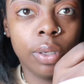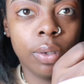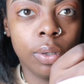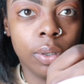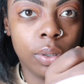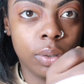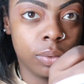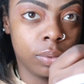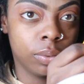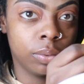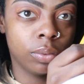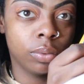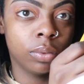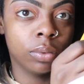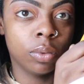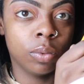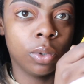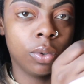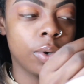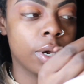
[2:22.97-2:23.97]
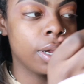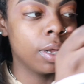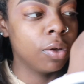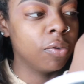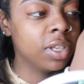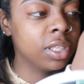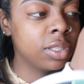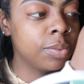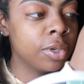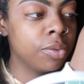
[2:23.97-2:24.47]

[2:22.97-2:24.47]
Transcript: And now we're gonna go in with